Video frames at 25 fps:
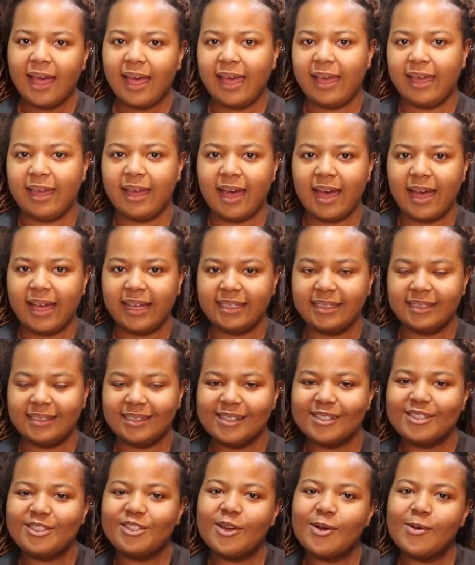Hey
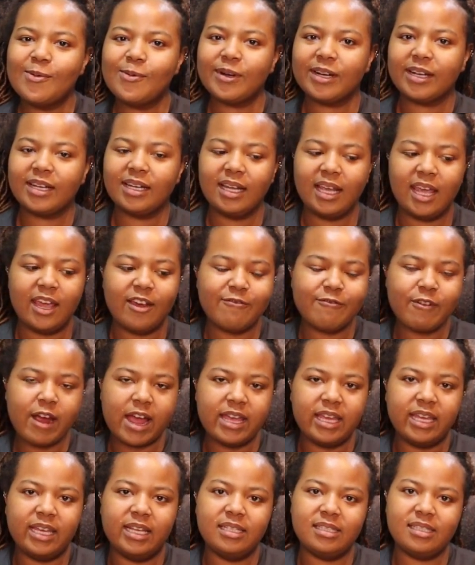guys, so we're gonna get
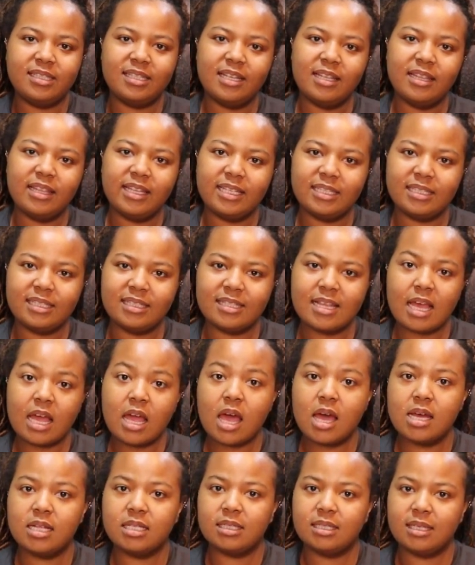right into this
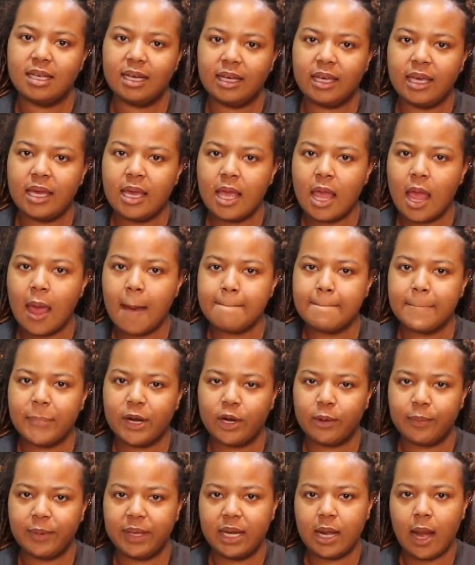Kentucky
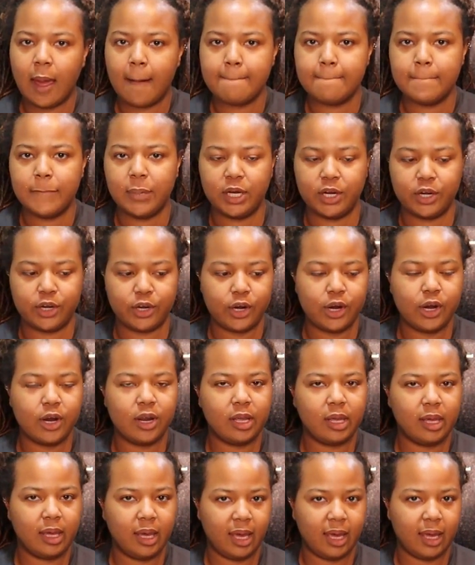bourbon butter
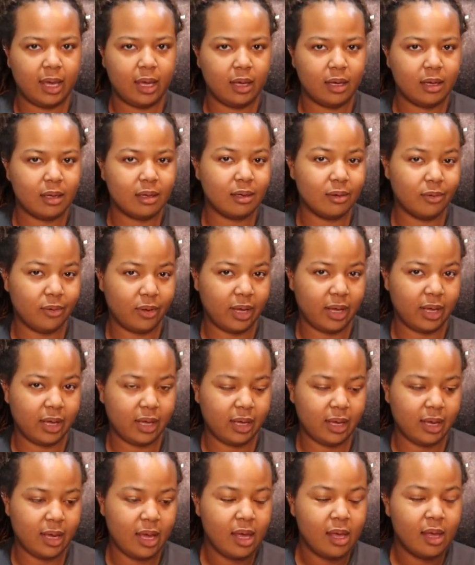cake,
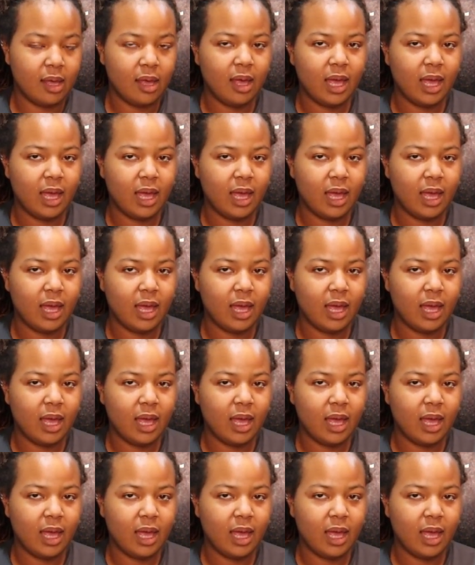okay?